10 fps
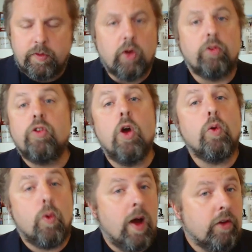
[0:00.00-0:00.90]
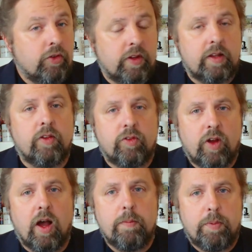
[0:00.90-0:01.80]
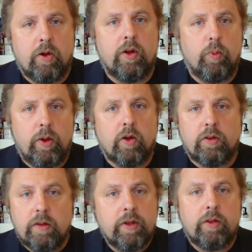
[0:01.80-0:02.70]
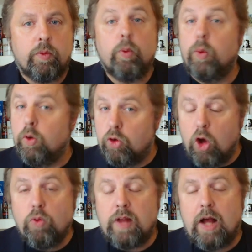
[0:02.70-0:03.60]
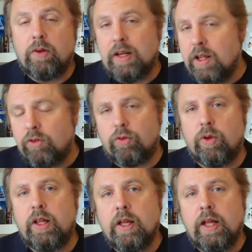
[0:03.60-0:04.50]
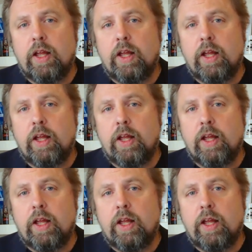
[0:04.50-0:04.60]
There is no question that this time period we are living through will go down in history